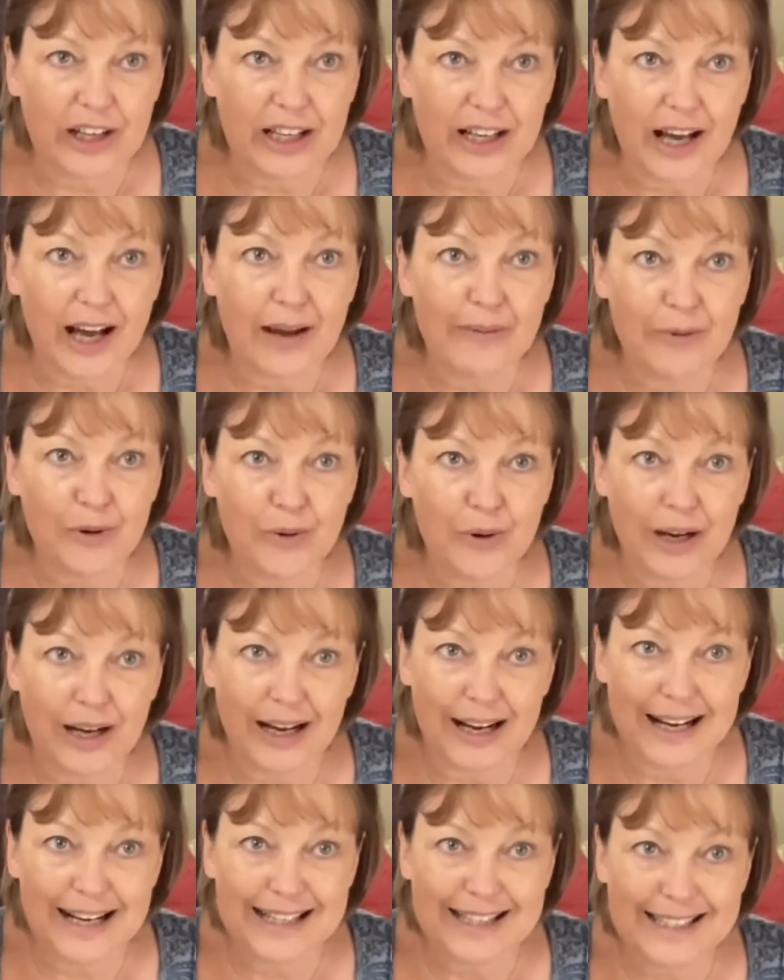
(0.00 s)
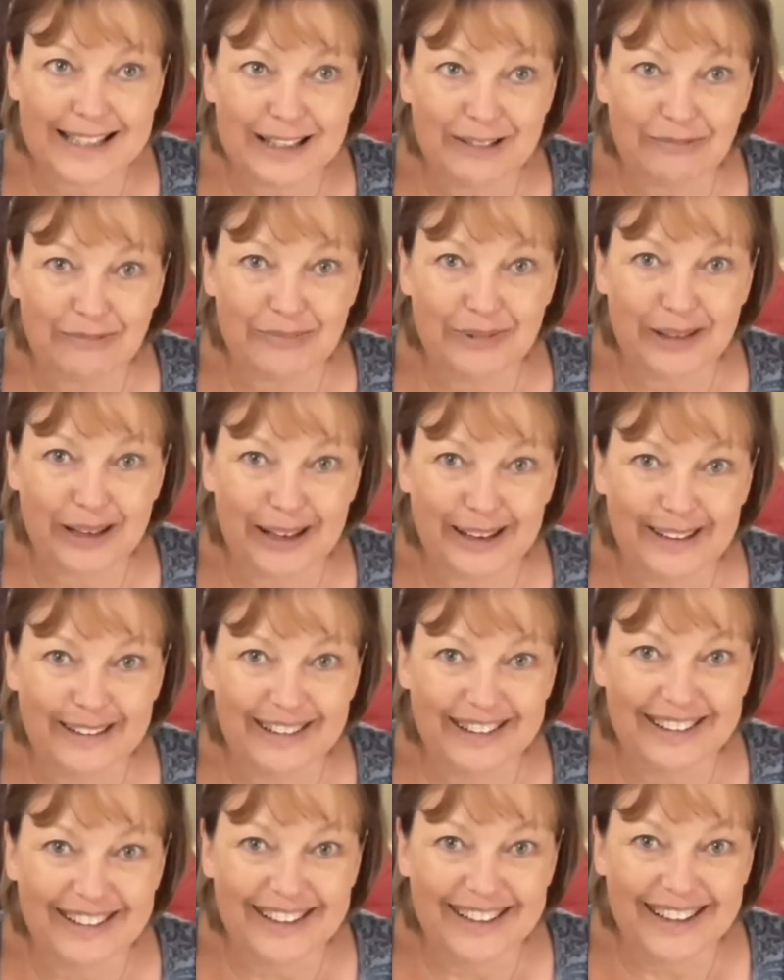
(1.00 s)
I'm quite accident prone,
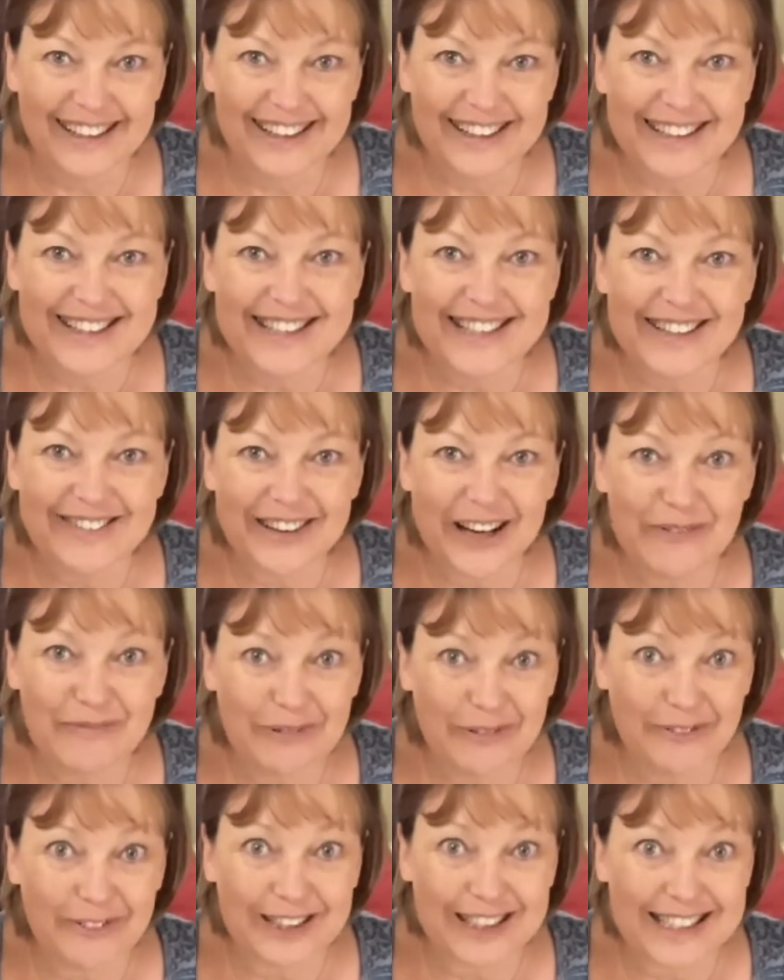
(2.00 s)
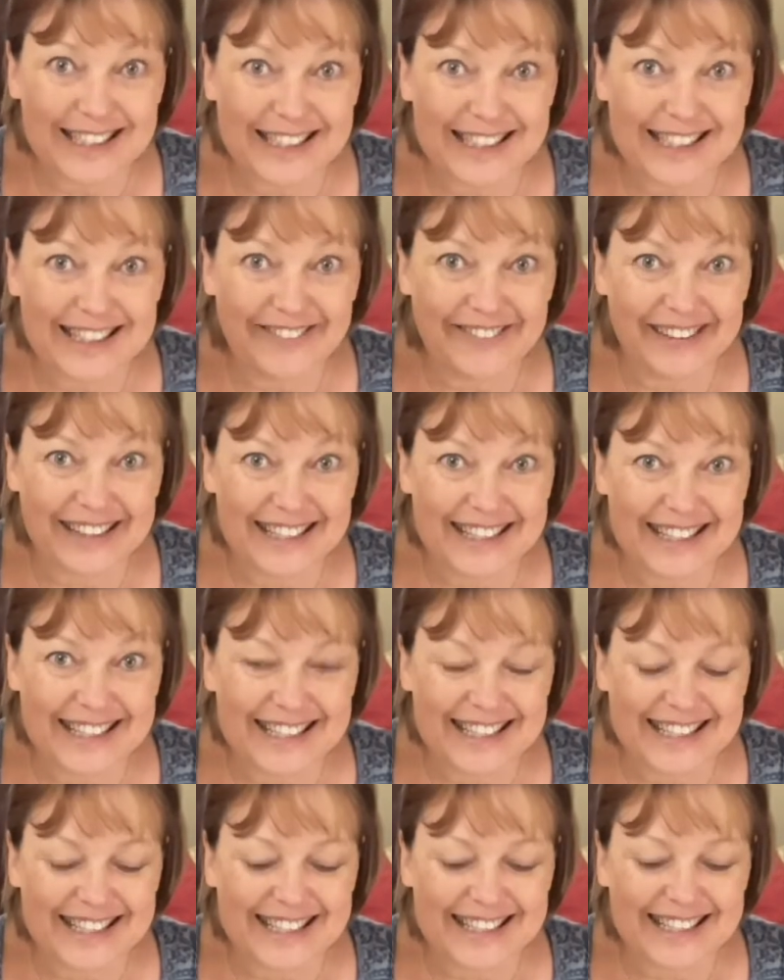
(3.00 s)
so I prefer to stick with the
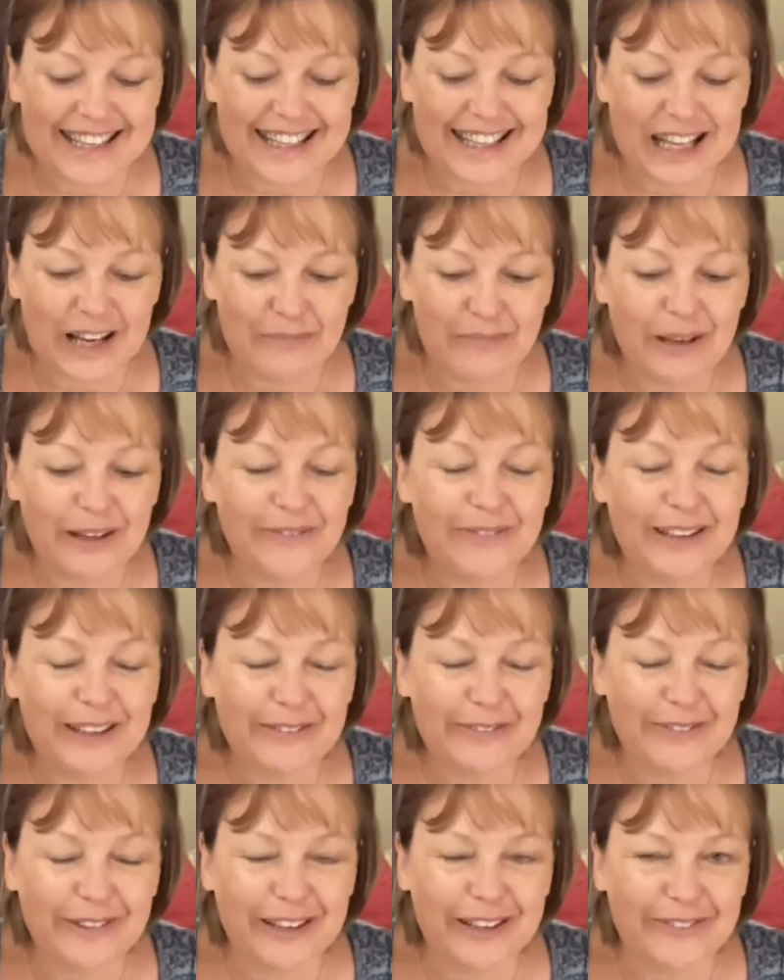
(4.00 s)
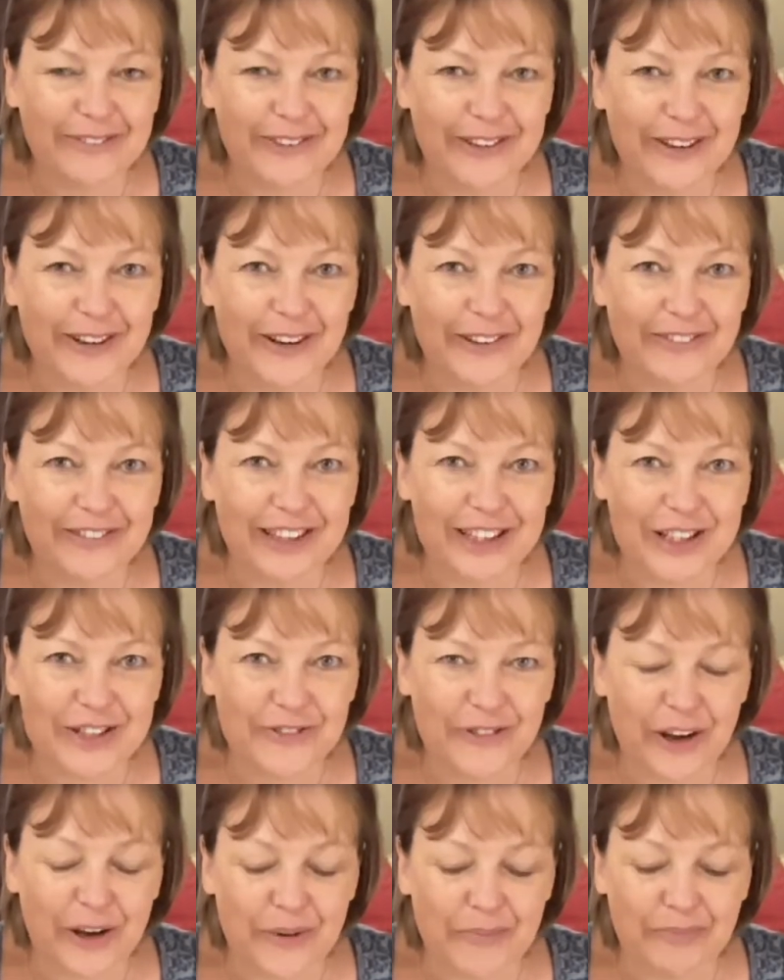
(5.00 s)
scissors, and they're perfectly fine for 1/2 inch
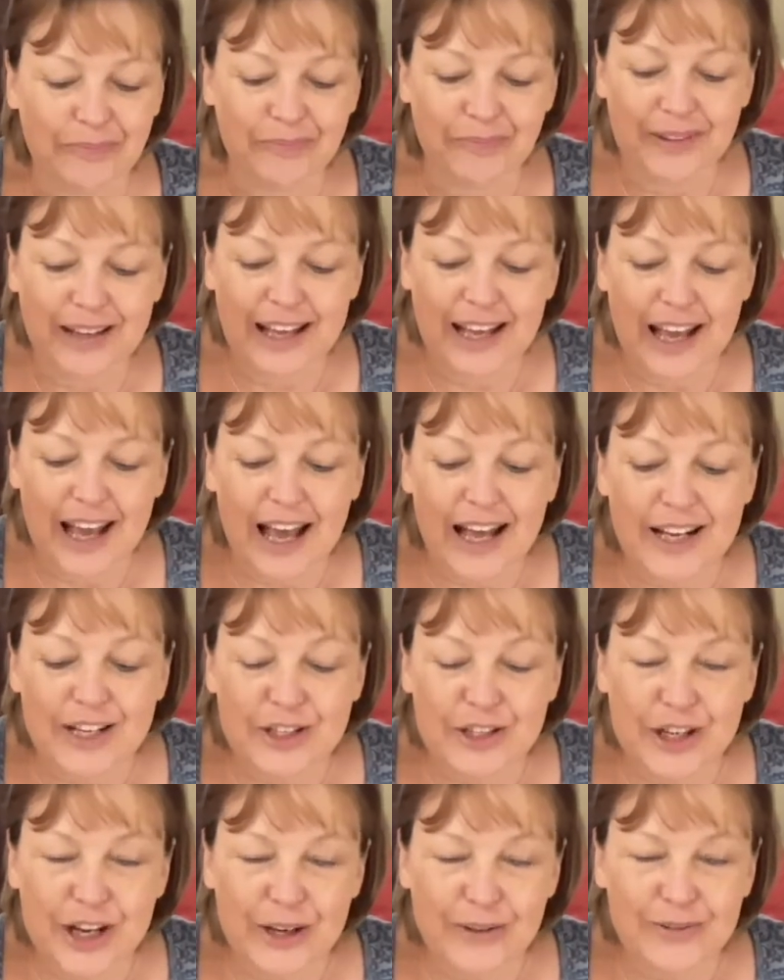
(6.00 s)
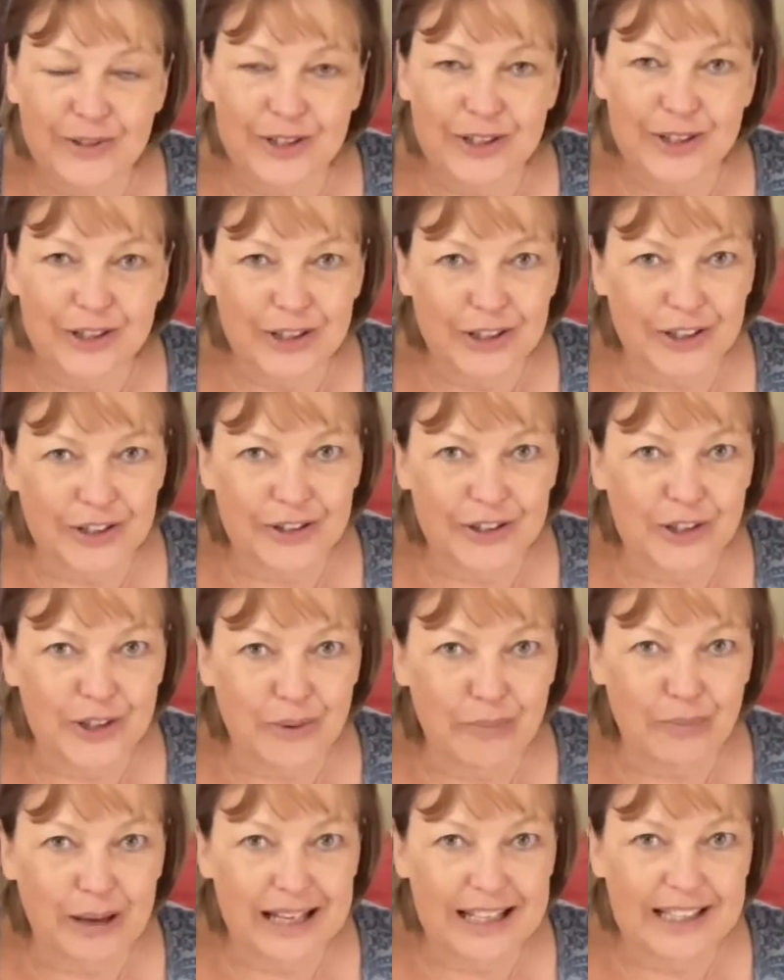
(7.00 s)
foam. Don't use your
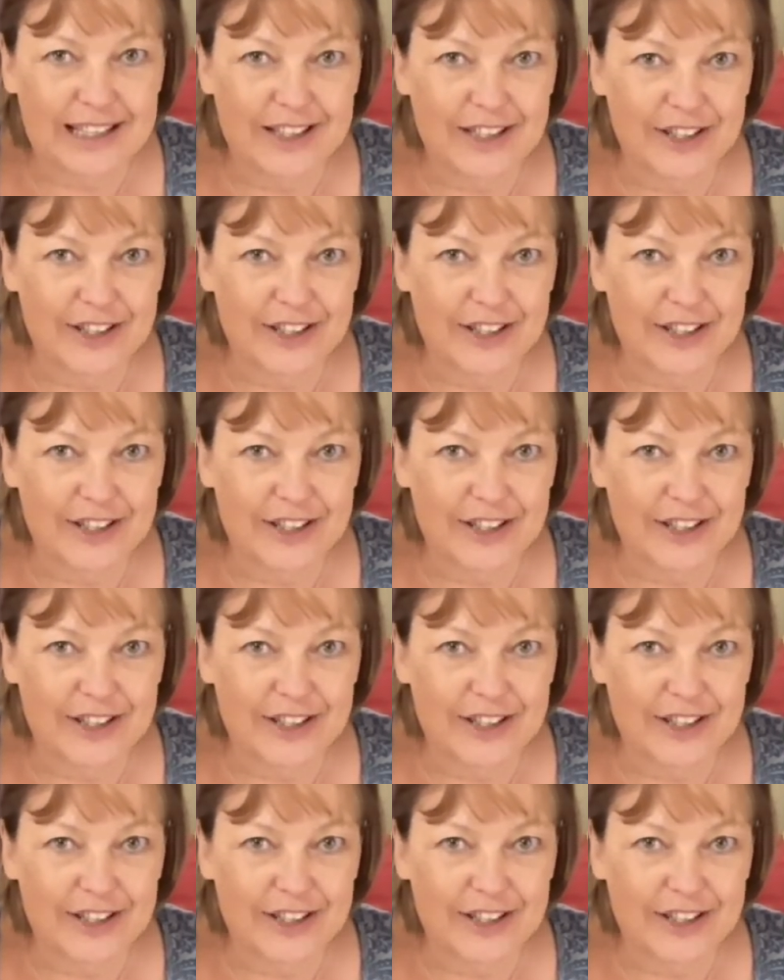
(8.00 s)
best